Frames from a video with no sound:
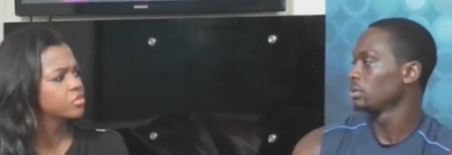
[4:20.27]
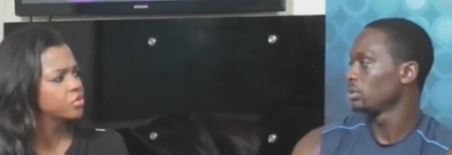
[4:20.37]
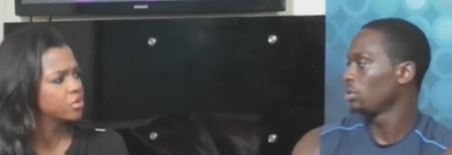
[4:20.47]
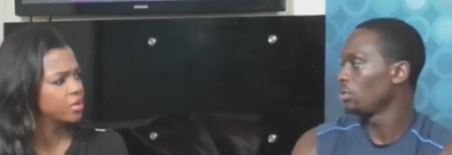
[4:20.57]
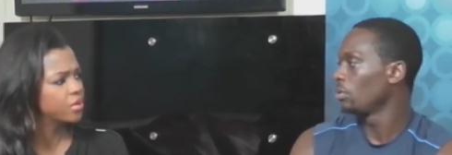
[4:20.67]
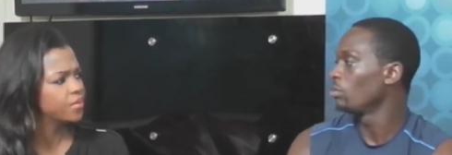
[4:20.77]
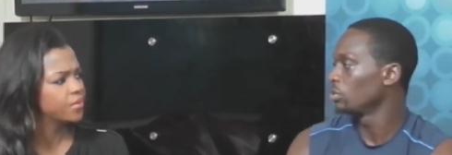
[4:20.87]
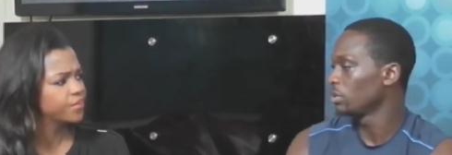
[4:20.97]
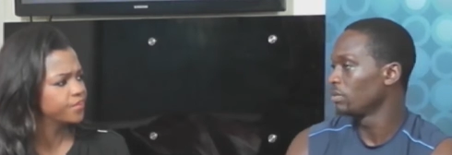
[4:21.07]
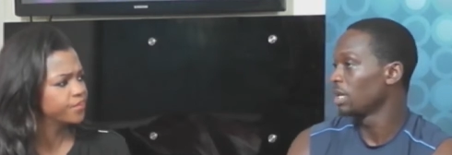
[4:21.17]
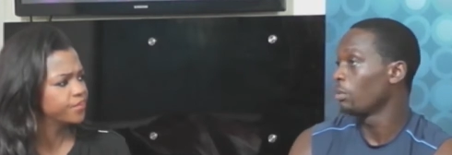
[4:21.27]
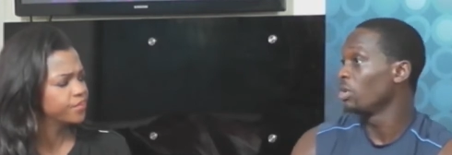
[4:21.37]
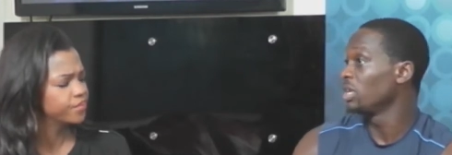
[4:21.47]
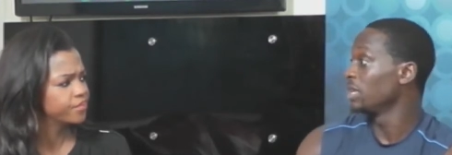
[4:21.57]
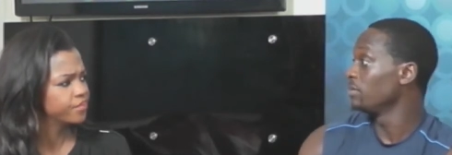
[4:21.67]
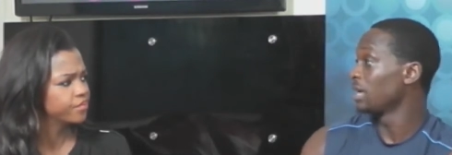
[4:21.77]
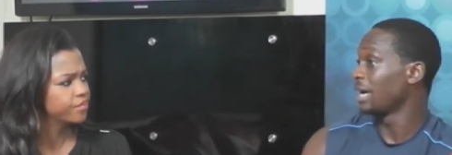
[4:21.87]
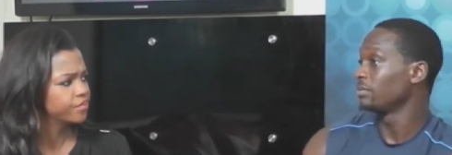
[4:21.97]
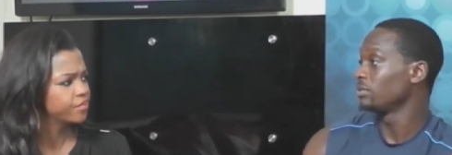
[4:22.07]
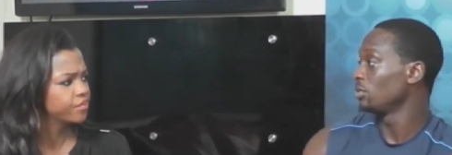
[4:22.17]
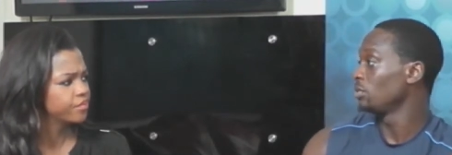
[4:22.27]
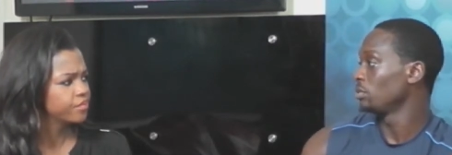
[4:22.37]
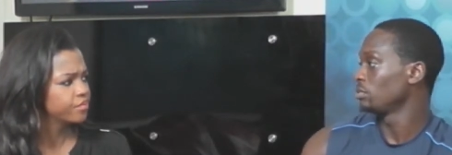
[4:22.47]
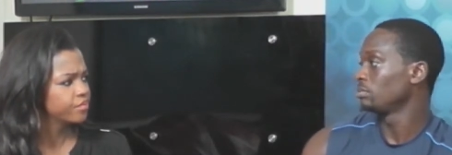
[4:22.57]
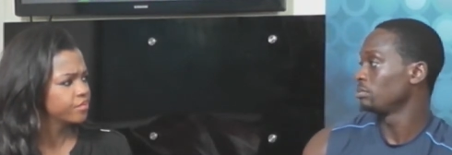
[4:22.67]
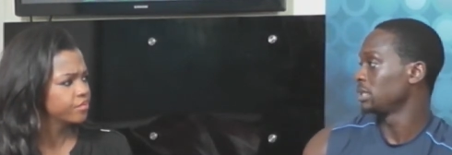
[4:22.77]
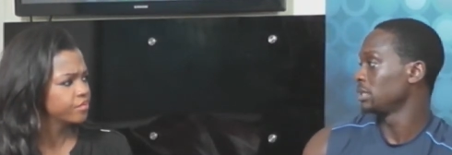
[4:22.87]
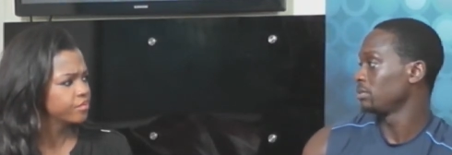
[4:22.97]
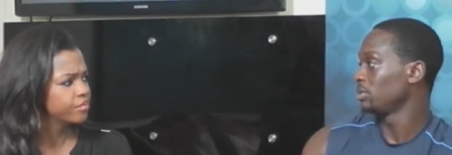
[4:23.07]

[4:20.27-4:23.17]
Speaker 1: Throughout. You know, most of the time, or you can even have you know beans